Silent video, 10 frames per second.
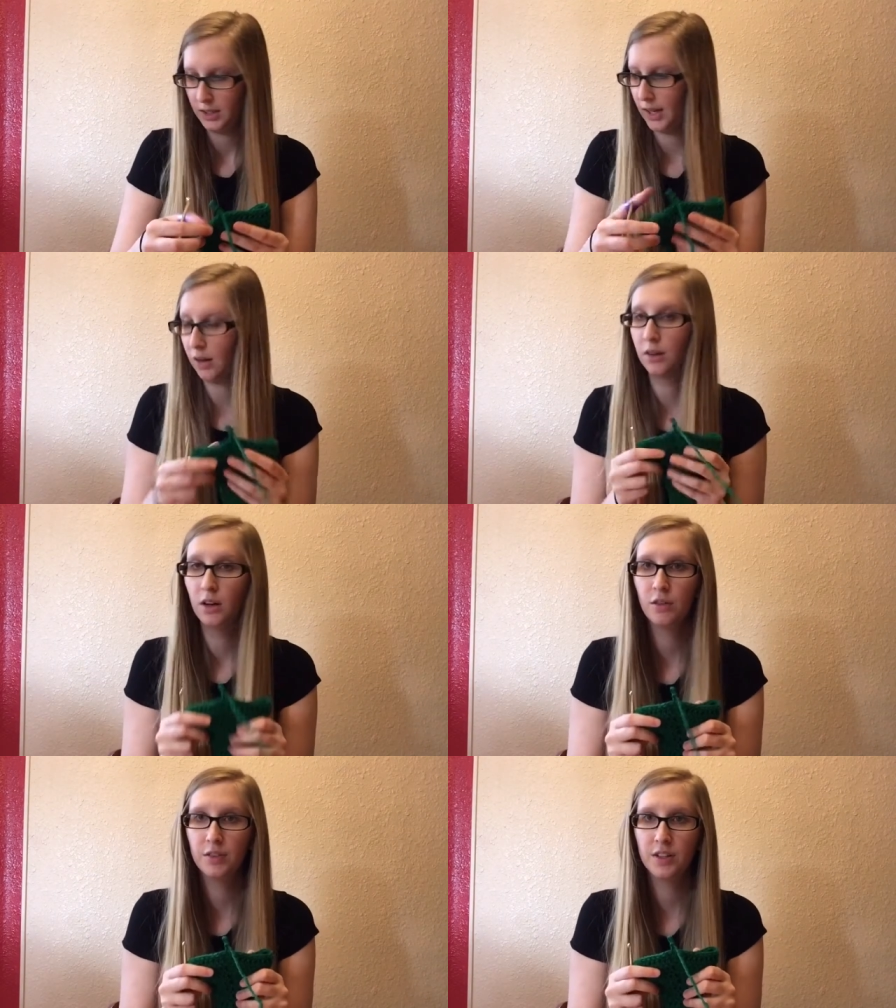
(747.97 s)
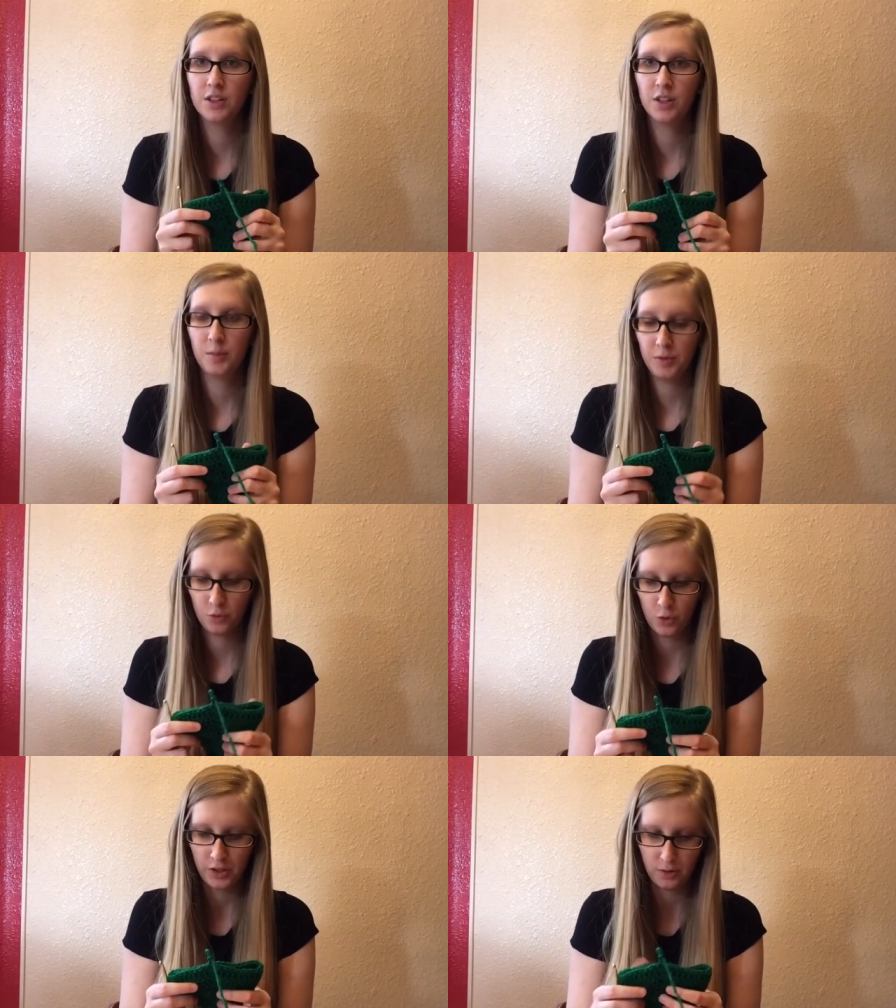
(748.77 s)
Now, hopefully there's gonna be
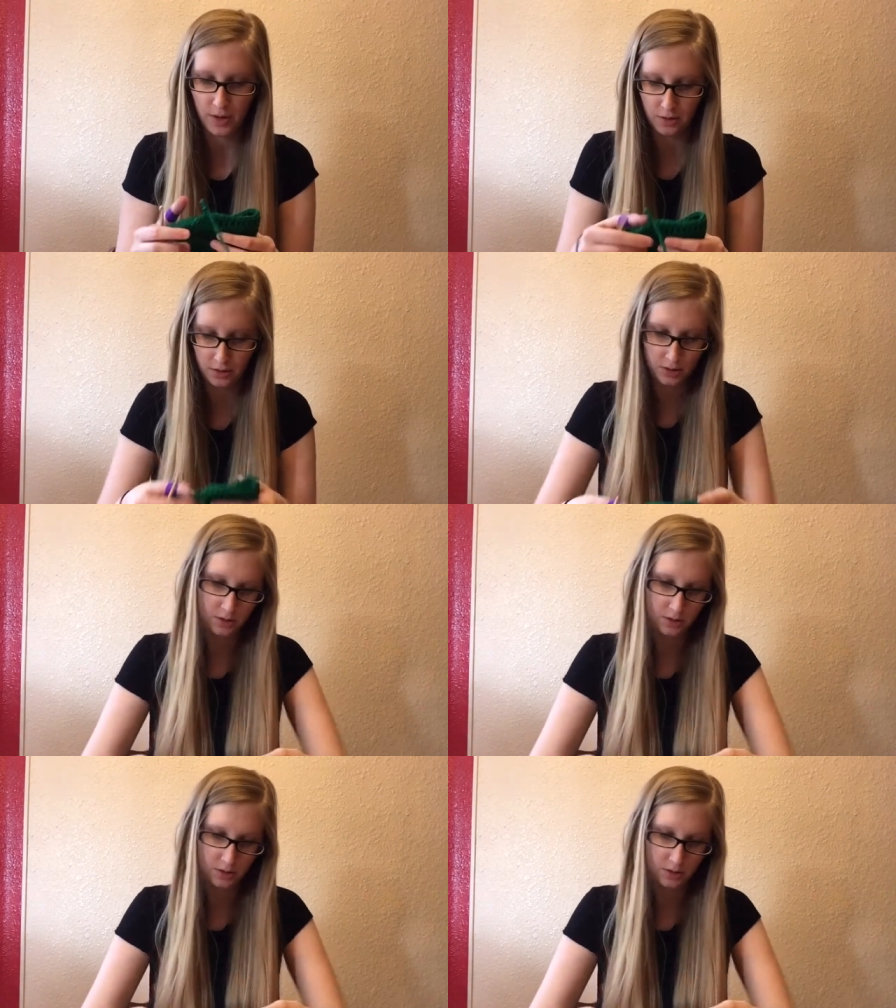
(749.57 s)
40 around.